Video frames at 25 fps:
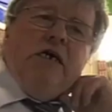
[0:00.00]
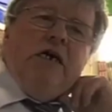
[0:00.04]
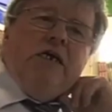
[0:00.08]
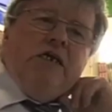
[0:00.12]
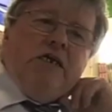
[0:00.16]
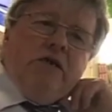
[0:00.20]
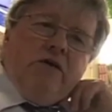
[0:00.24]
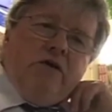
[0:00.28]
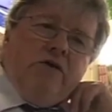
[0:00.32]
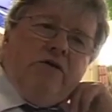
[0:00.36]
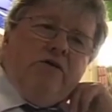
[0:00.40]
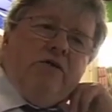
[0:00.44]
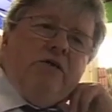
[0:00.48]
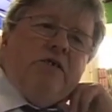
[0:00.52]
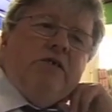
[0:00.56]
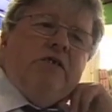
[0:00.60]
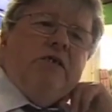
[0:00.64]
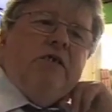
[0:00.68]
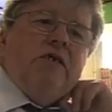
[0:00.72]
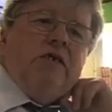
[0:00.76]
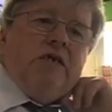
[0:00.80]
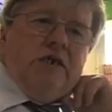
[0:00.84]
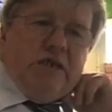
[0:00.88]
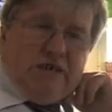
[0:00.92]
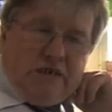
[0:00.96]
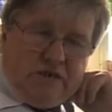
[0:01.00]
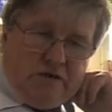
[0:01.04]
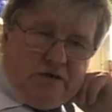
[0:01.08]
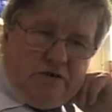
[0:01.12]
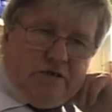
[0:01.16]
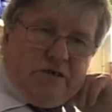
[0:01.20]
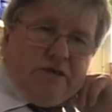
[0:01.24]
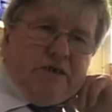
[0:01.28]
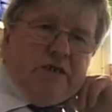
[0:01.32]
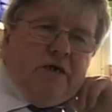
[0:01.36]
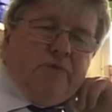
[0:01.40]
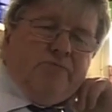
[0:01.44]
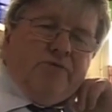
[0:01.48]
1800s,
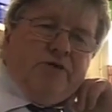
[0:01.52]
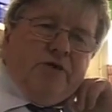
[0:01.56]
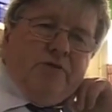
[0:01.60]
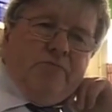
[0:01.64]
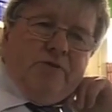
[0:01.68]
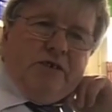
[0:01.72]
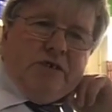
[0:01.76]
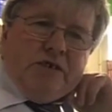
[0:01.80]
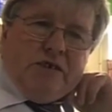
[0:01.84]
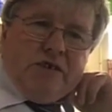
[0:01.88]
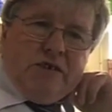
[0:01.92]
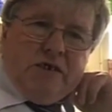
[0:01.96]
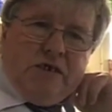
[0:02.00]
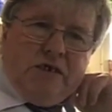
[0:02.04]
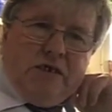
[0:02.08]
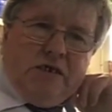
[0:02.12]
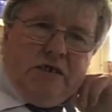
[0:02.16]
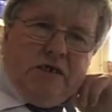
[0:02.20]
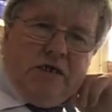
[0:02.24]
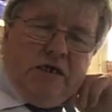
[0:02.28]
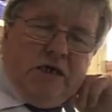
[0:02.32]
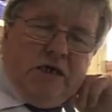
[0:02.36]
1900s, up to the present day.